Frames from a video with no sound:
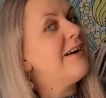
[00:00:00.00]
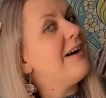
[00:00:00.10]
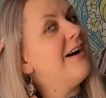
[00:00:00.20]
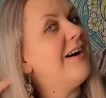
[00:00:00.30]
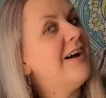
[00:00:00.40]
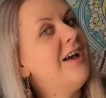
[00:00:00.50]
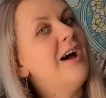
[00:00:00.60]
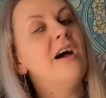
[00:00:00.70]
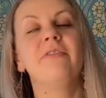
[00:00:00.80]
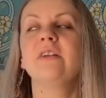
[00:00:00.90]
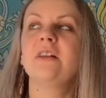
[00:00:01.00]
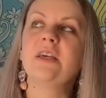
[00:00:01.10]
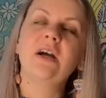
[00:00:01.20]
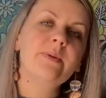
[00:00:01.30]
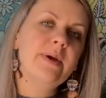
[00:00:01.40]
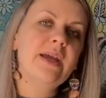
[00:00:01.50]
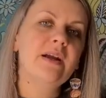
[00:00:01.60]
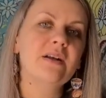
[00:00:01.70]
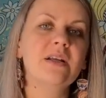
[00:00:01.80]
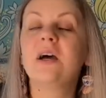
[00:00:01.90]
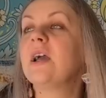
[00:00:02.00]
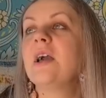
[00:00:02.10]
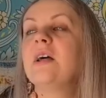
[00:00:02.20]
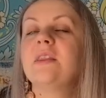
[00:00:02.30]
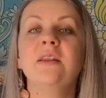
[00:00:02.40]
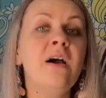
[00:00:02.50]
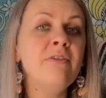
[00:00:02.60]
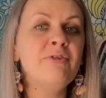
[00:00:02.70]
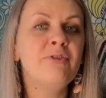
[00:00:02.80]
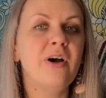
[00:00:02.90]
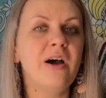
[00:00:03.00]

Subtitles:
I finally got my hair done. I got enough.